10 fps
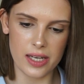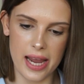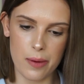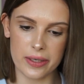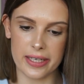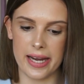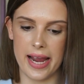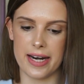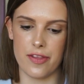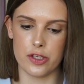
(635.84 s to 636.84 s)
And we're going to
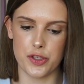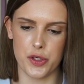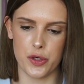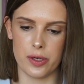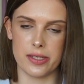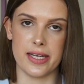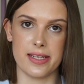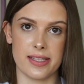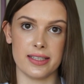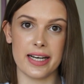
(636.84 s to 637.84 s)
edit the 2
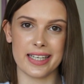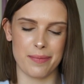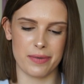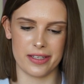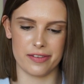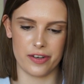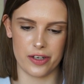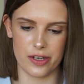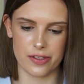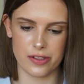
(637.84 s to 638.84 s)
DSLR camera
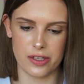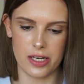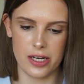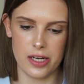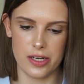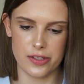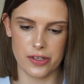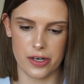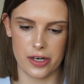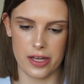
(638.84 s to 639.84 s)
photos.
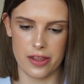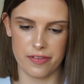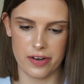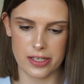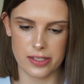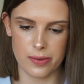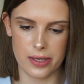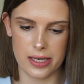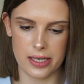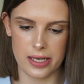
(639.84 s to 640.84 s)
So the first
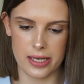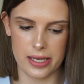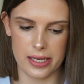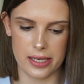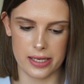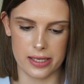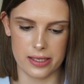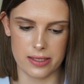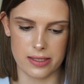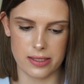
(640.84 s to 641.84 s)
one
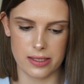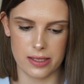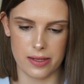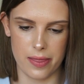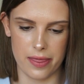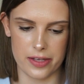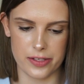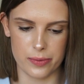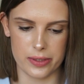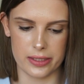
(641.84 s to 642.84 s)
is
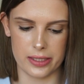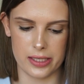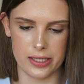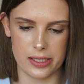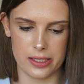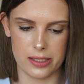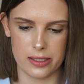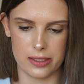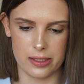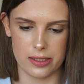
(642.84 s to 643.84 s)
this one
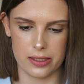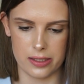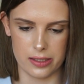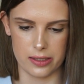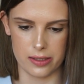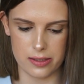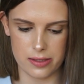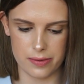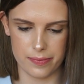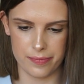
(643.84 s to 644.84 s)

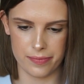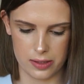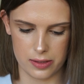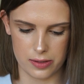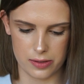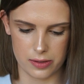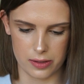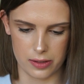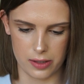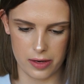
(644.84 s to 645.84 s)
here.
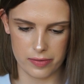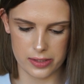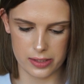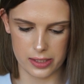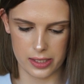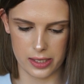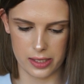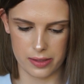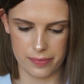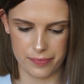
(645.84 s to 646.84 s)
So
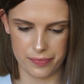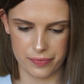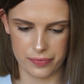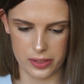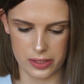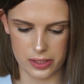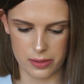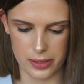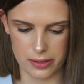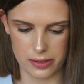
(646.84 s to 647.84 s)
obviously it's a
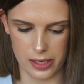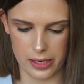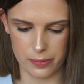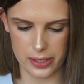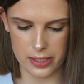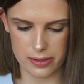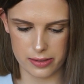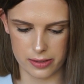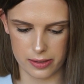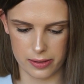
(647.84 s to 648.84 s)
bit sideways,
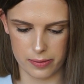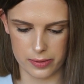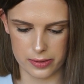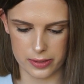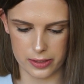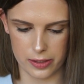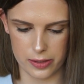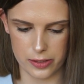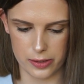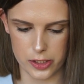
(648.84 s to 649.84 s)
so we're just going to go
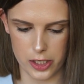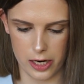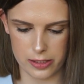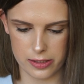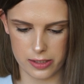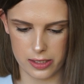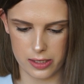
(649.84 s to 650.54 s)
into adjust